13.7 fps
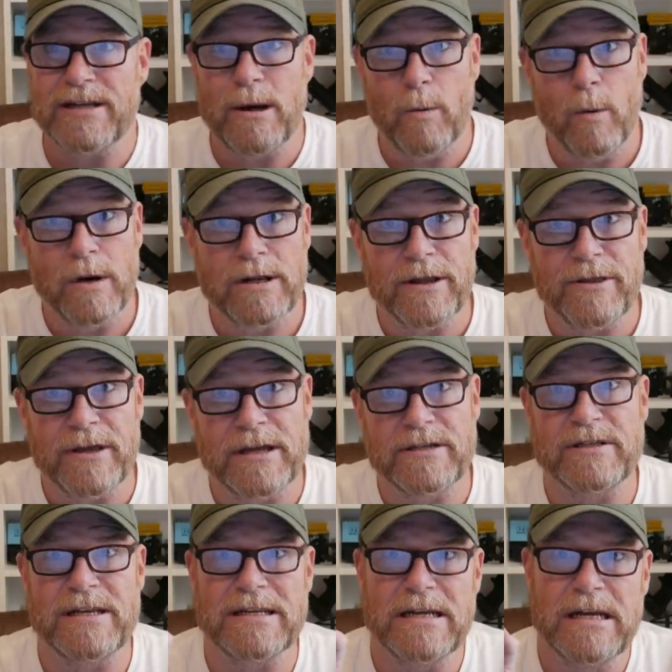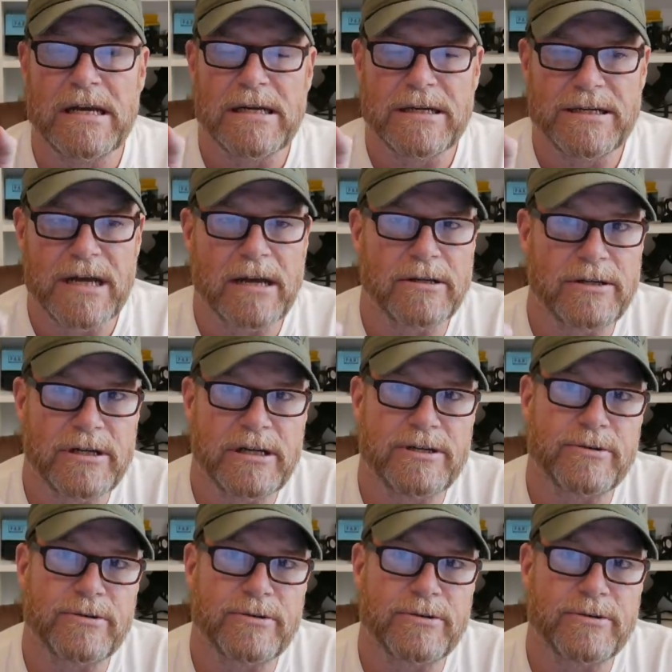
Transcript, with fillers: Now, one of the things that Donald J.